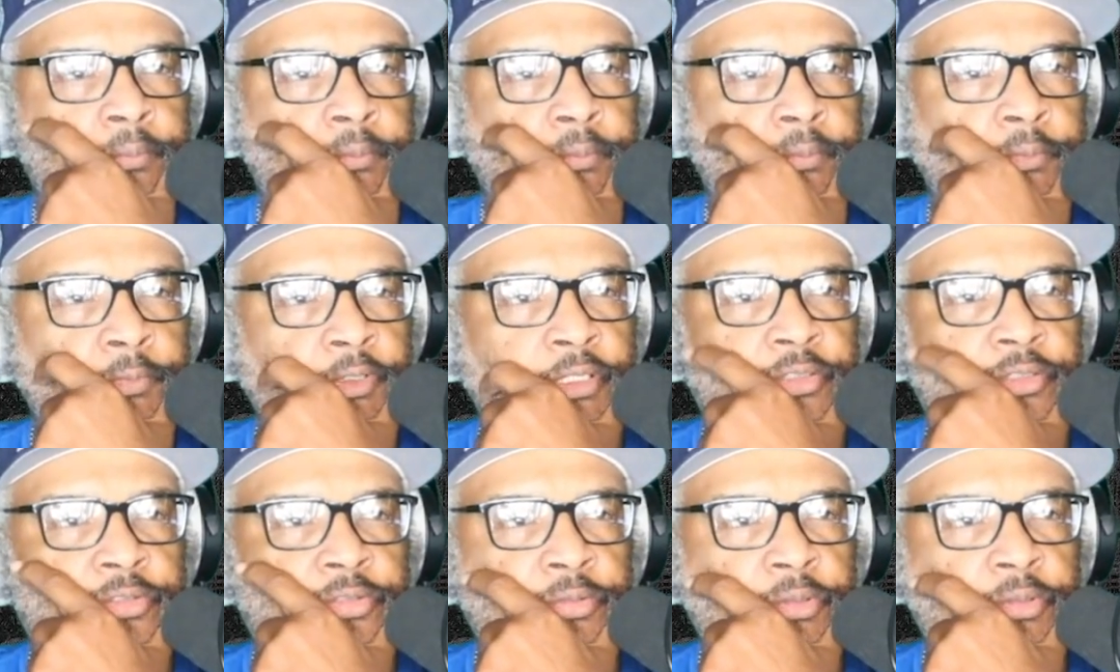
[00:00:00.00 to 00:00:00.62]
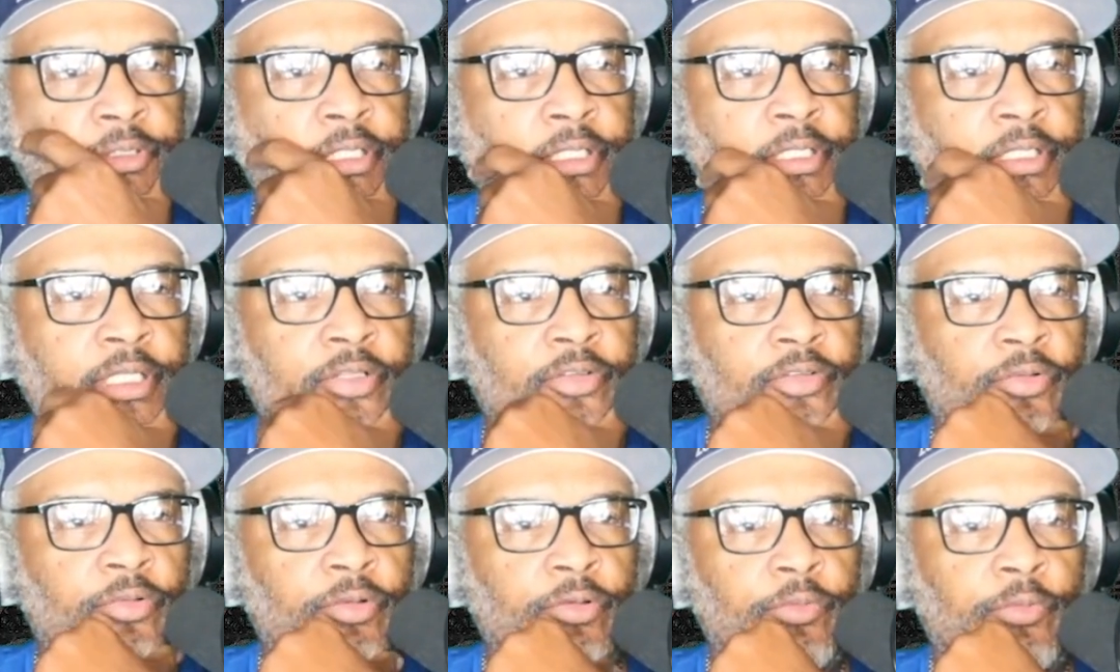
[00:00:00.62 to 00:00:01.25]
I'm not sure how
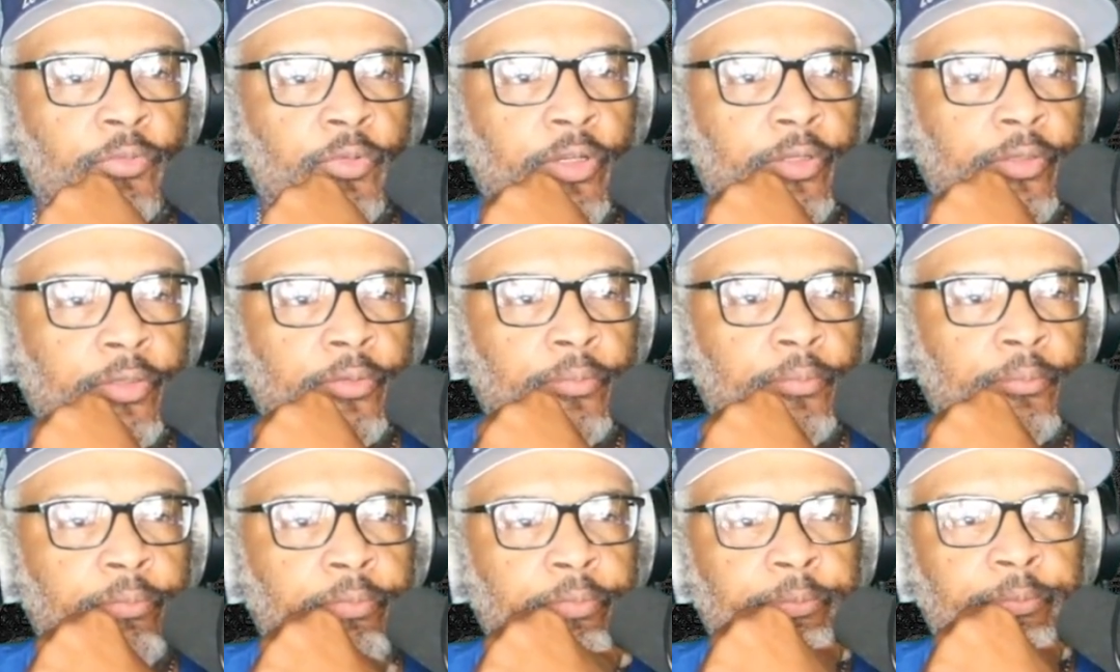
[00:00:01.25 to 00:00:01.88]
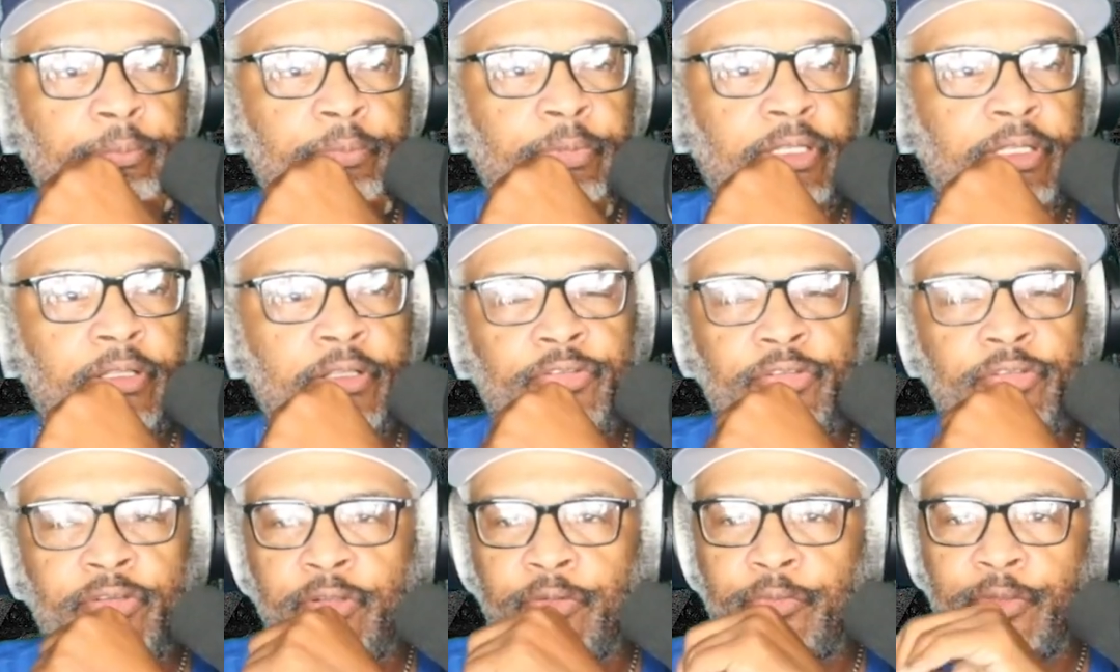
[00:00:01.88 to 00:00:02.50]
that's gonna work,
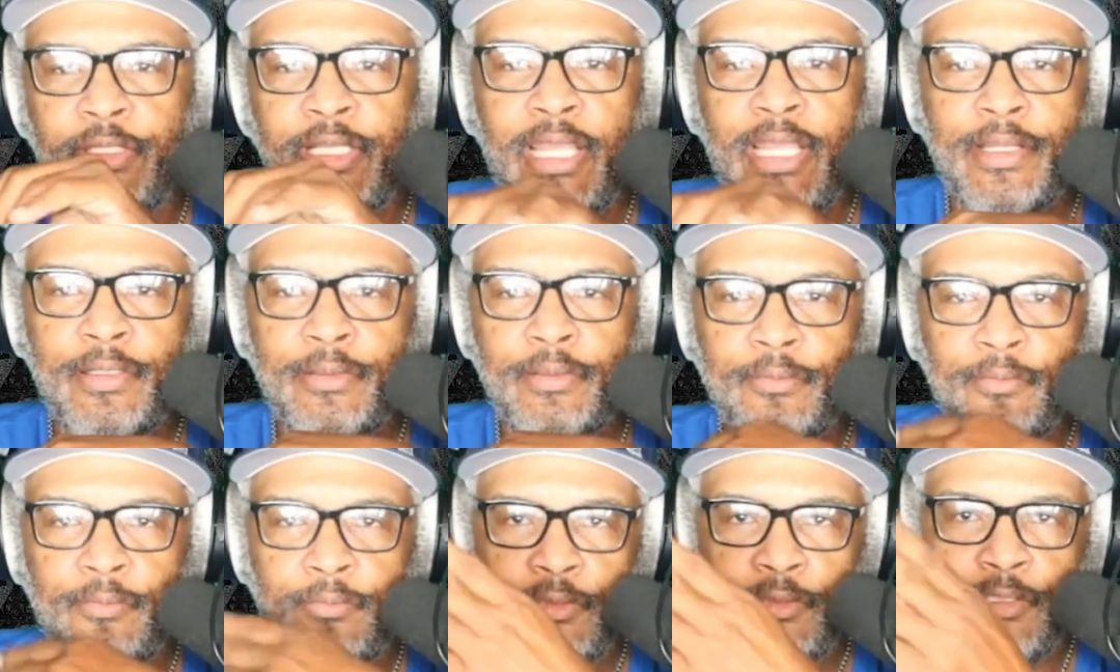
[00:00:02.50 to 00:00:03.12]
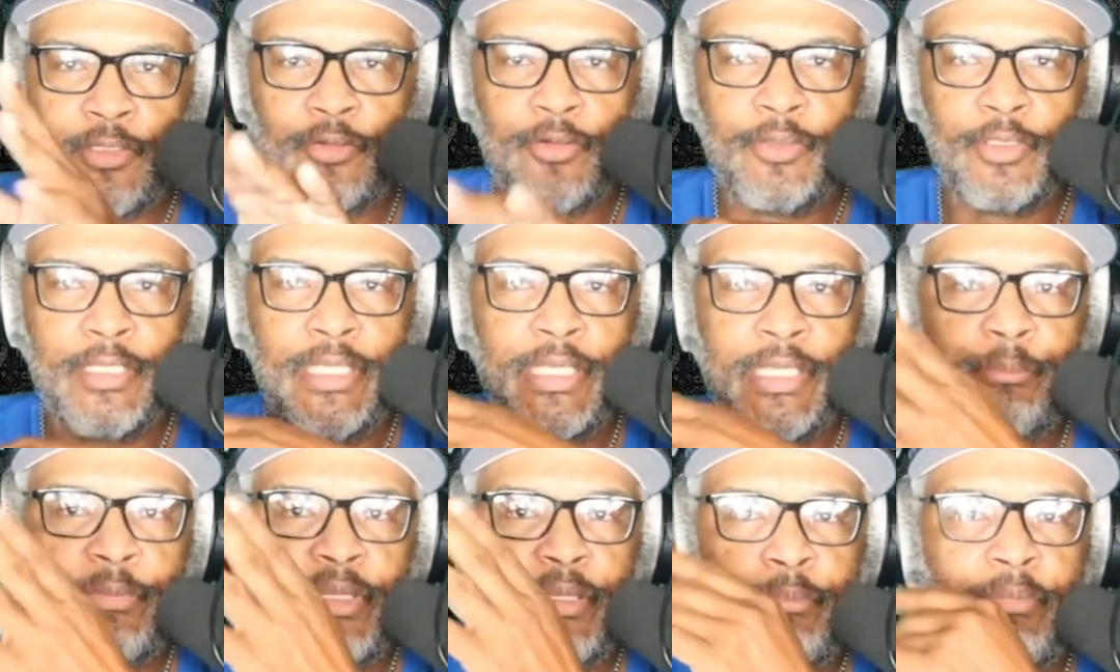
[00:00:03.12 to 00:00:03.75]
because you know we gotta, you know,
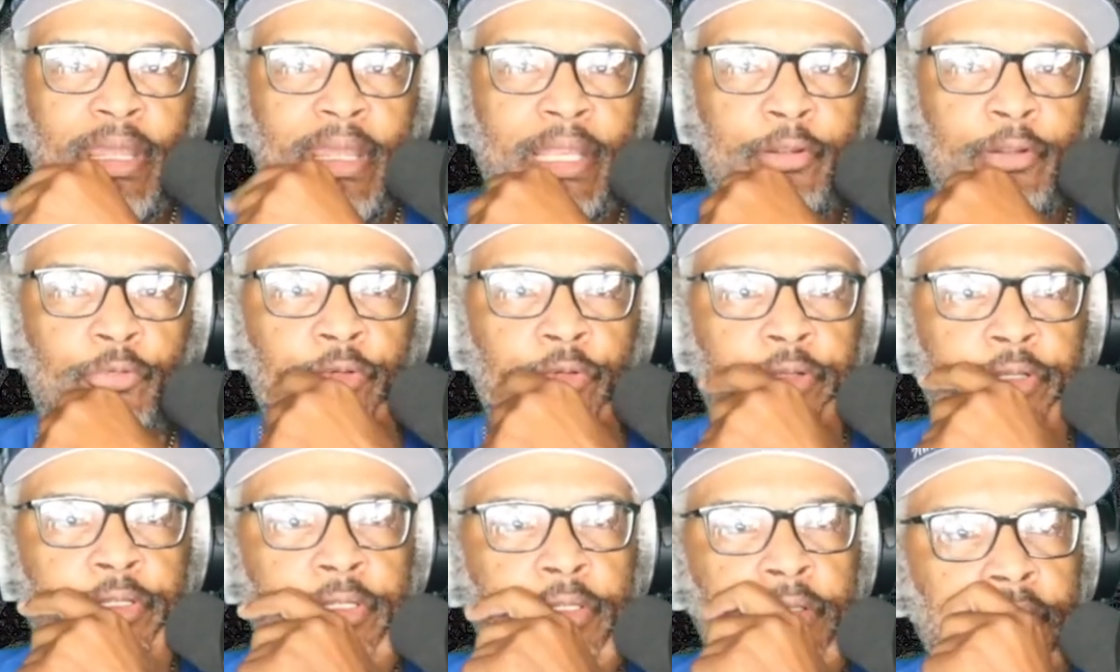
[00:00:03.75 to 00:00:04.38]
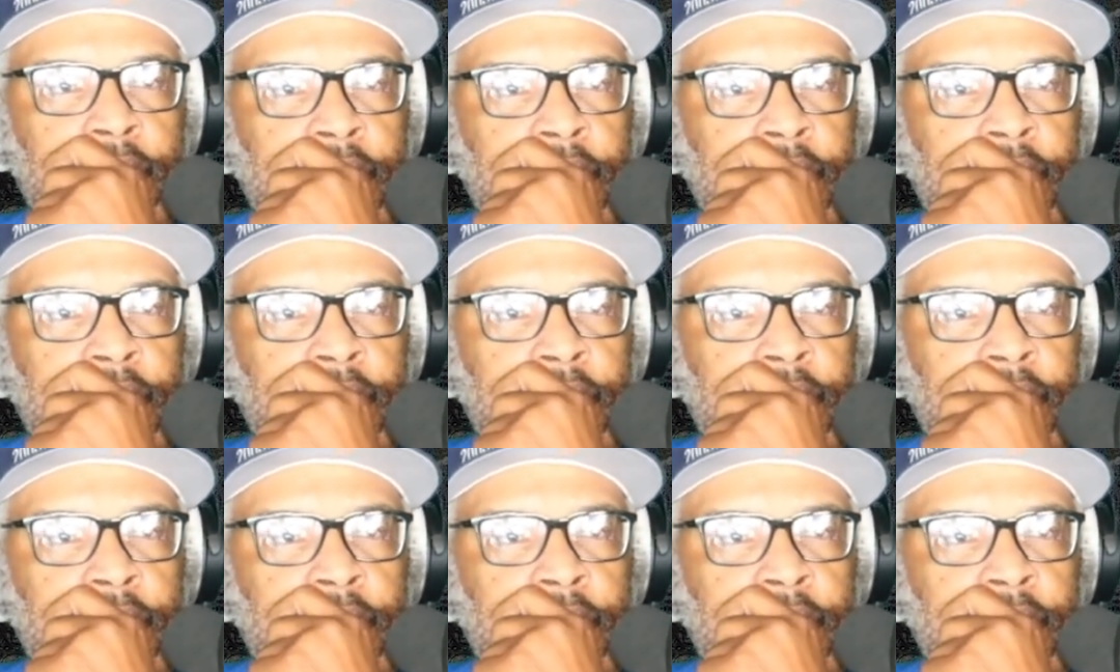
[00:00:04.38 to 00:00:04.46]
get me back on the